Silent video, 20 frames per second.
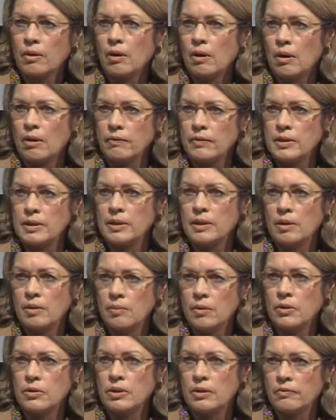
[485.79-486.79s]
obviously the
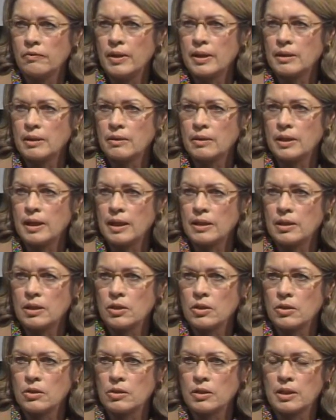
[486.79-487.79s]
most effective taxing
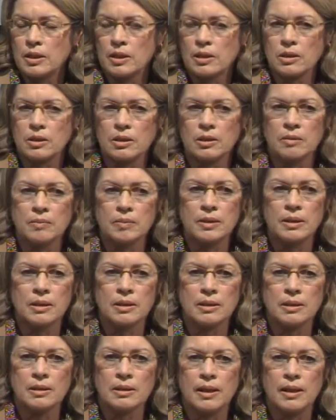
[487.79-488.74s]
jurisdictions because